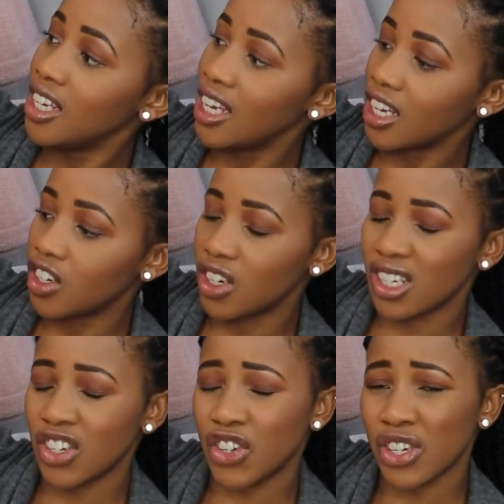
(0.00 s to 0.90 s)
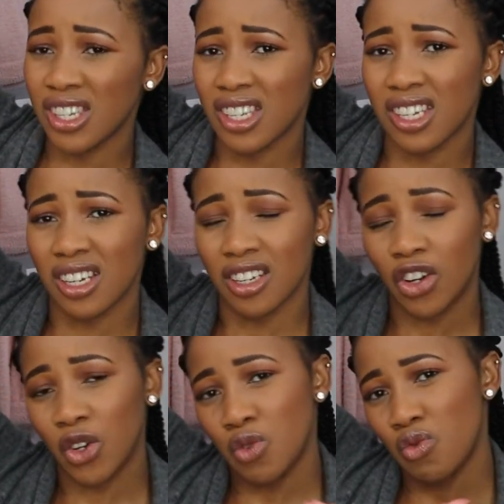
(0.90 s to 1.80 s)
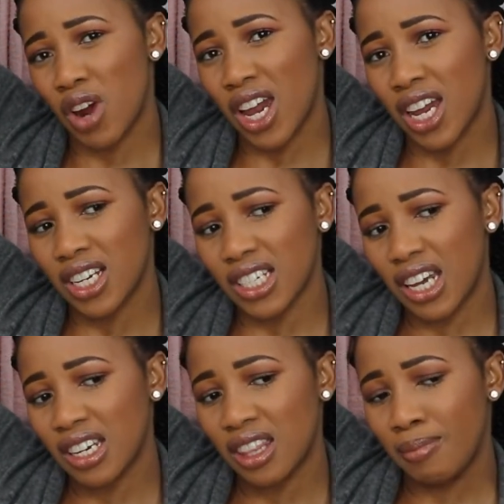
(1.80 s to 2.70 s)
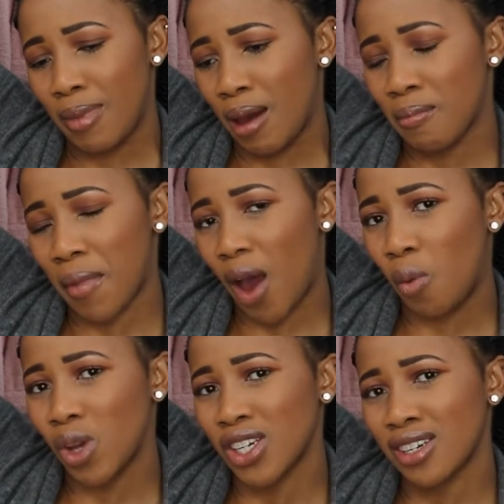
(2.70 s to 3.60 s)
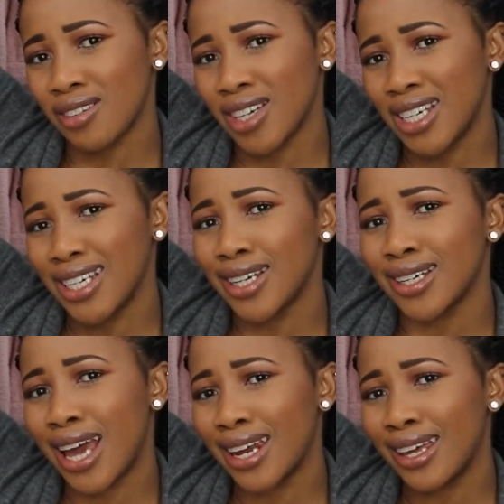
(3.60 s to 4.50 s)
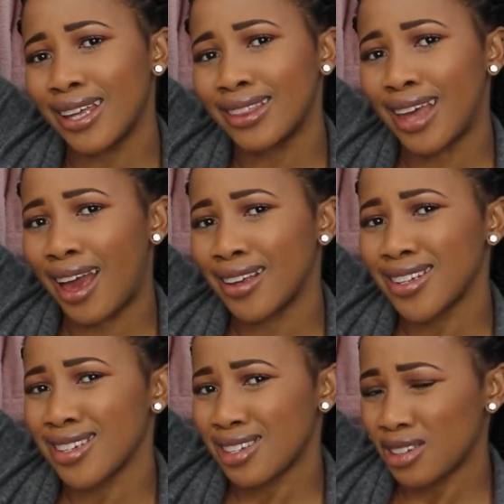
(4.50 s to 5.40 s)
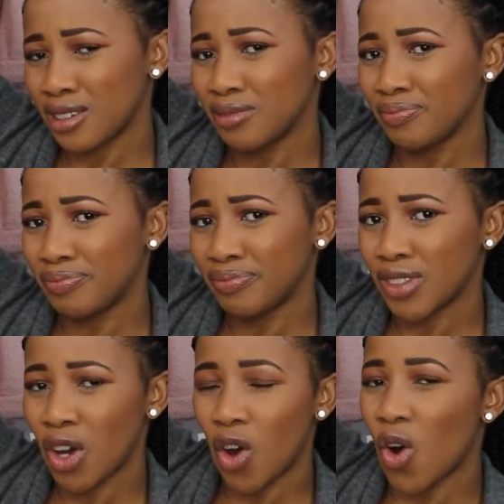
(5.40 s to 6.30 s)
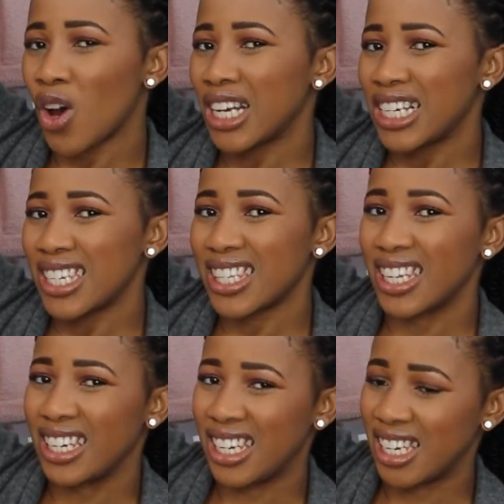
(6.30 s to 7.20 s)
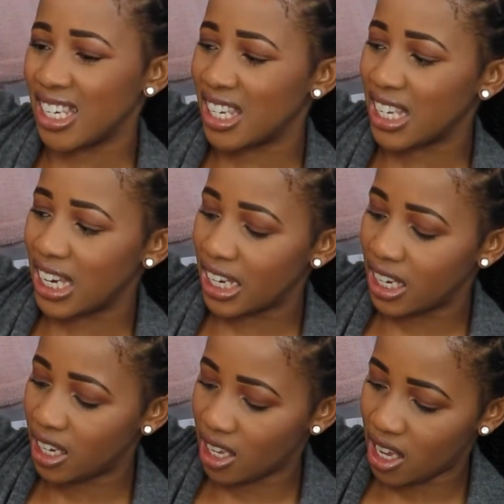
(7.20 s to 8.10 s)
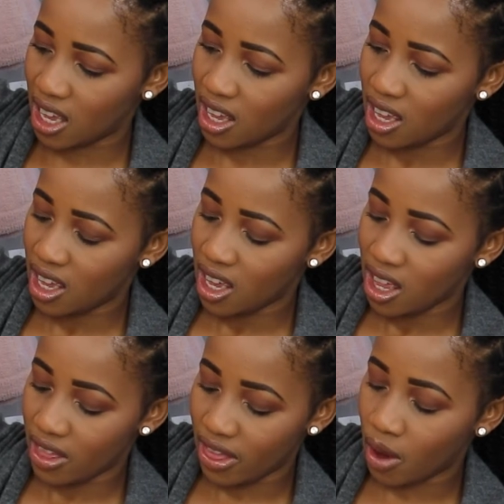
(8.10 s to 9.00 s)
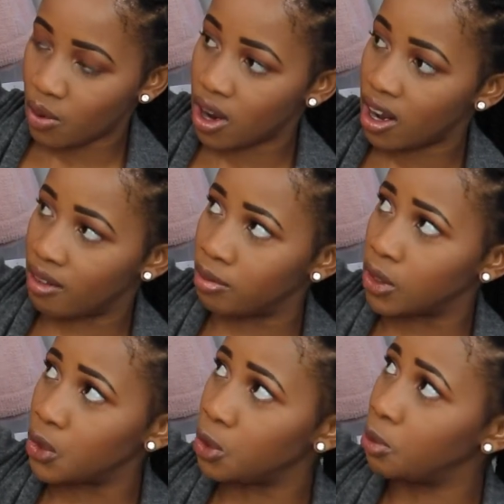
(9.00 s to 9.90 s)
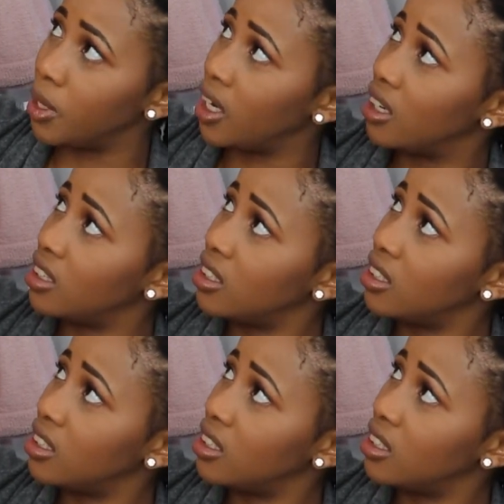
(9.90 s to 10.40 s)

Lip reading: because it just goes right under the bum. I wish it kind of hit the ankles, you know, or at least the knees. Like, that wouldn't have been too bad.